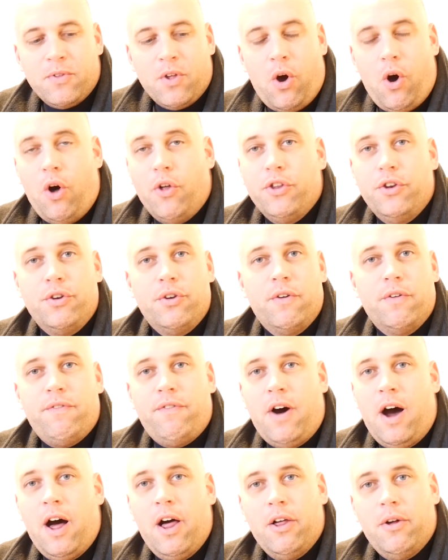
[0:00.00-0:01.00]
all the new
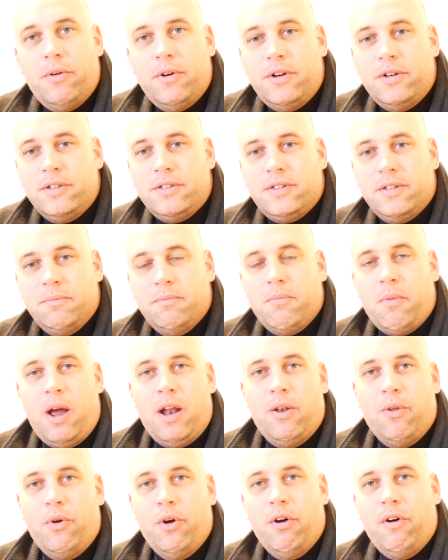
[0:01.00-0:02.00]
followers and my
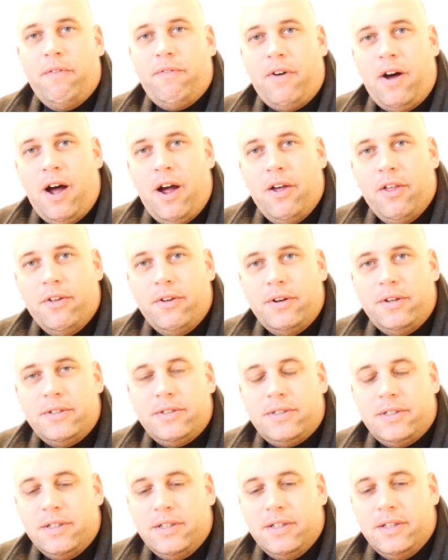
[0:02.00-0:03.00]
loyal
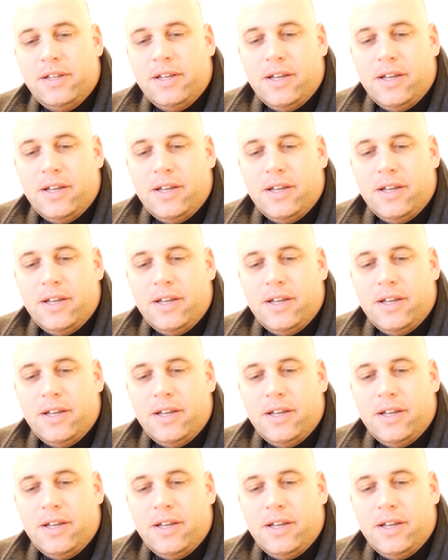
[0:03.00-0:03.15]
followers, and